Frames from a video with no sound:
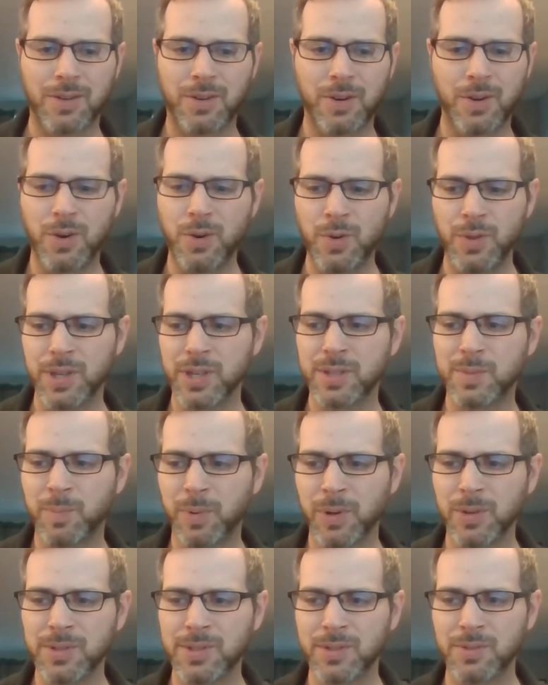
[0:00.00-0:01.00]
who this
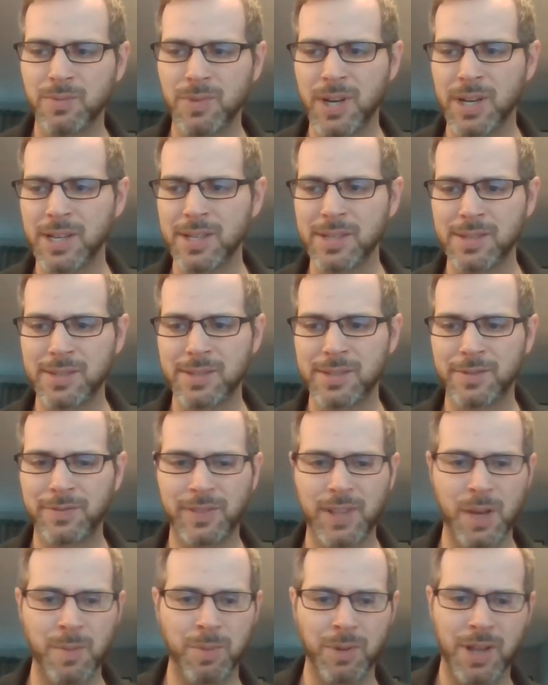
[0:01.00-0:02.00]
person was, if
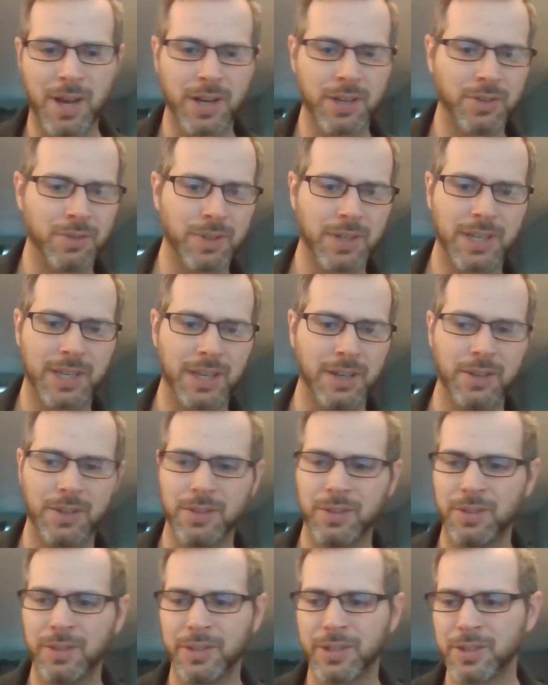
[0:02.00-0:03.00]
they belonged to a
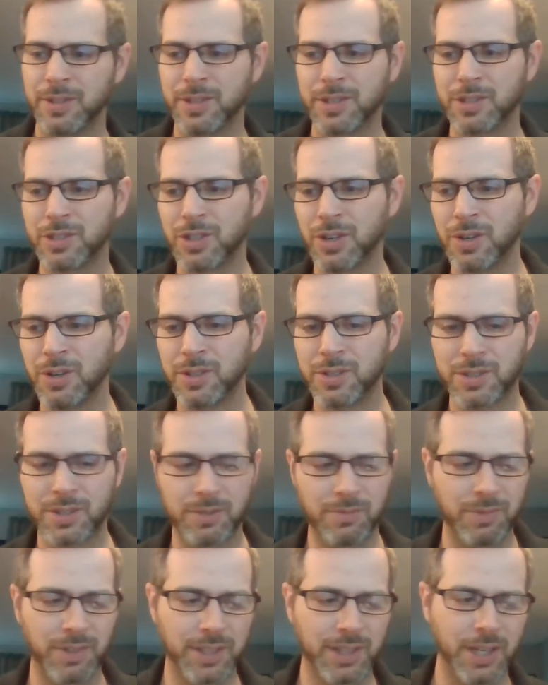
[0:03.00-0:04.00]
guild or the church,
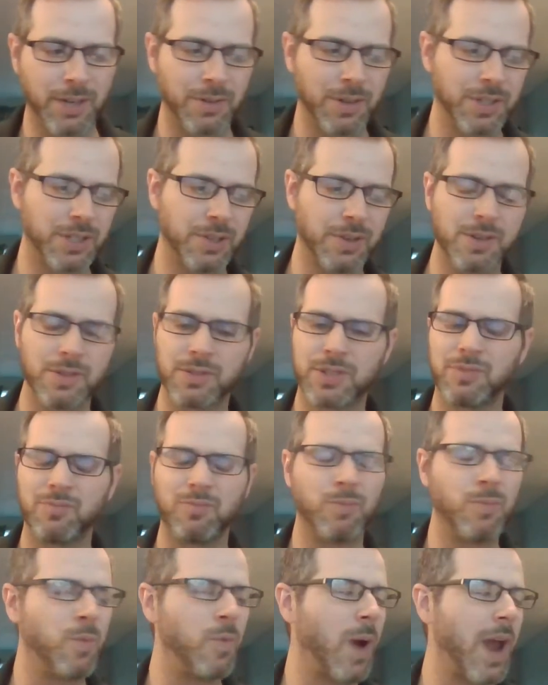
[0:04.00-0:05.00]
and what they were doing. It was
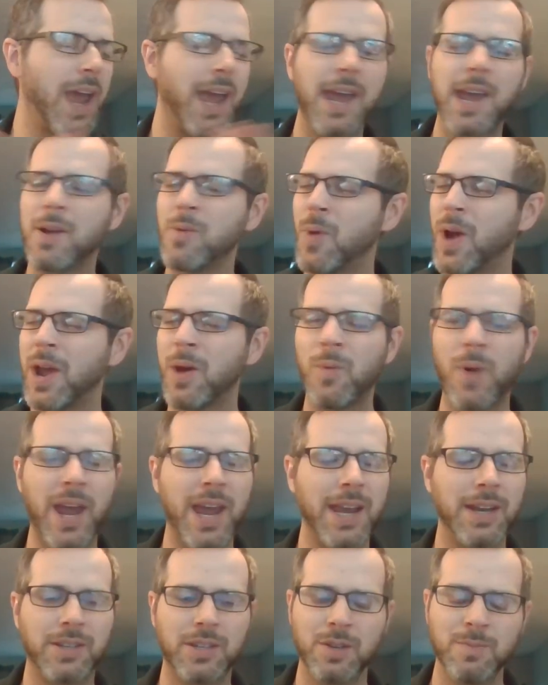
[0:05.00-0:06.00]
way, way,
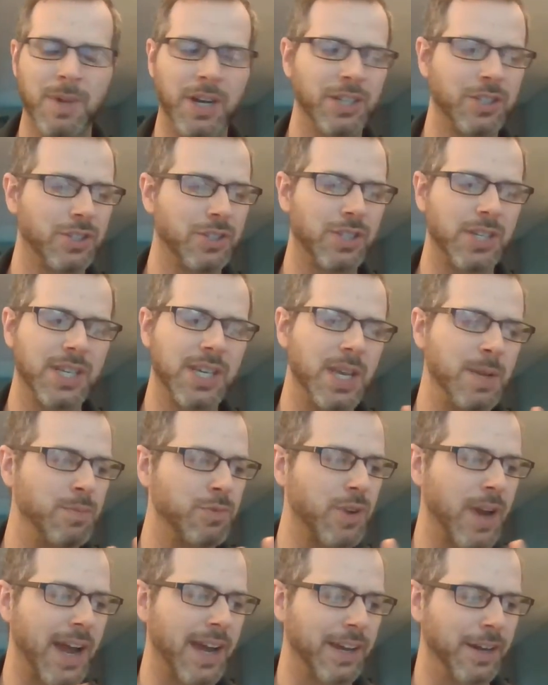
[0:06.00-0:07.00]
way too much to keep
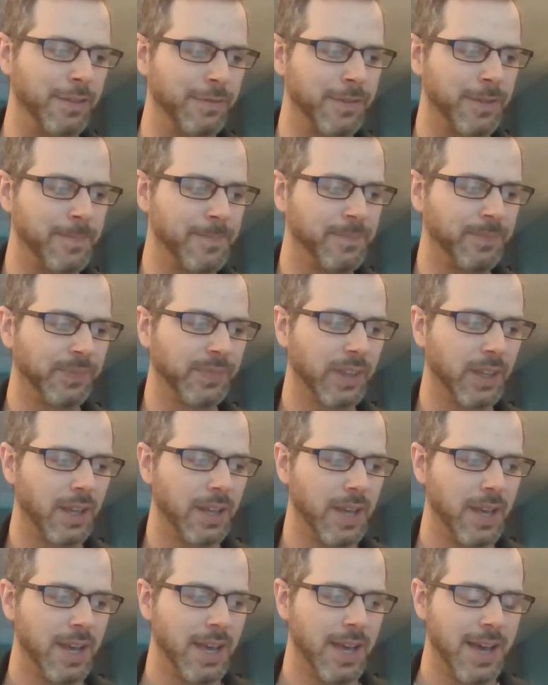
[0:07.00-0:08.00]
track
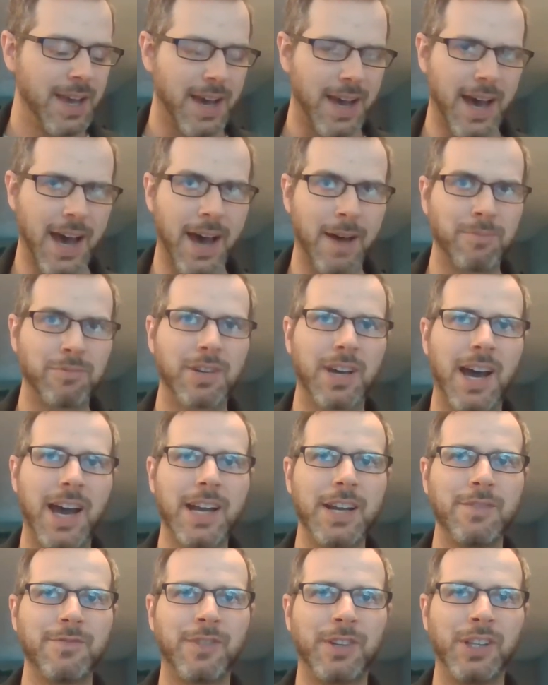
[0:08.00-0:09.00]
of.
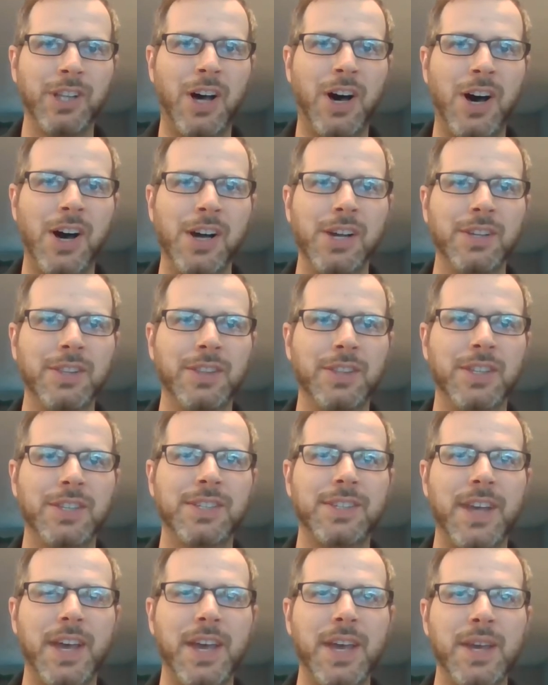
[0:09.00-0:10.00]
Kind of along the
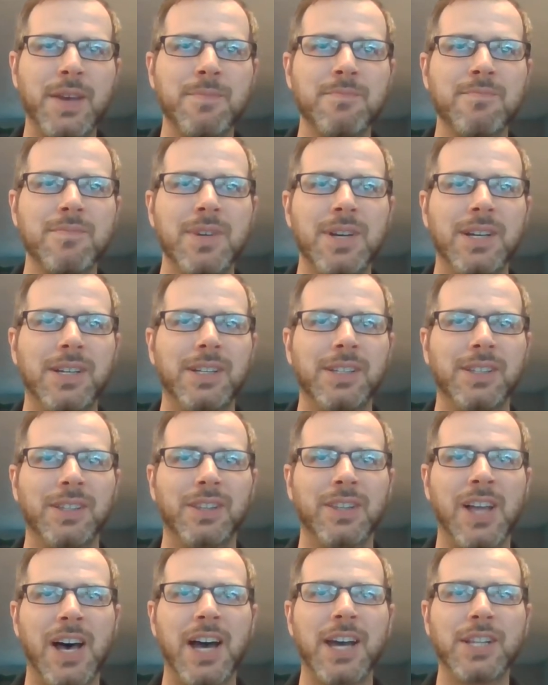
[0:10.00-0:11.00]
same
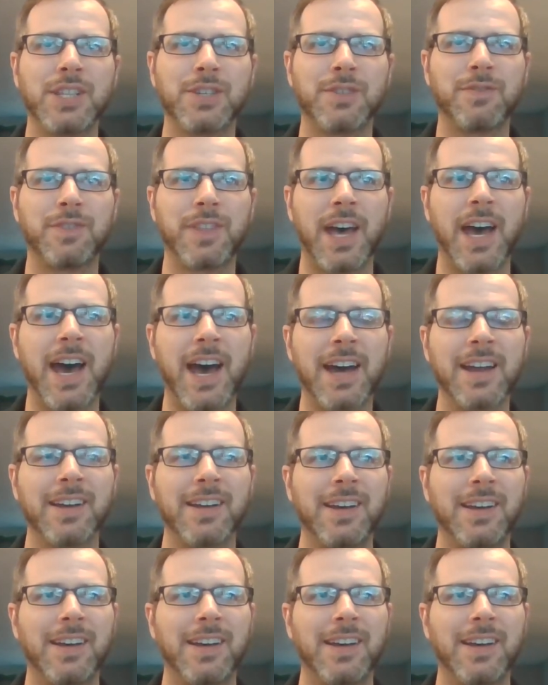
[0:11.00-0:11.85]
lines of that,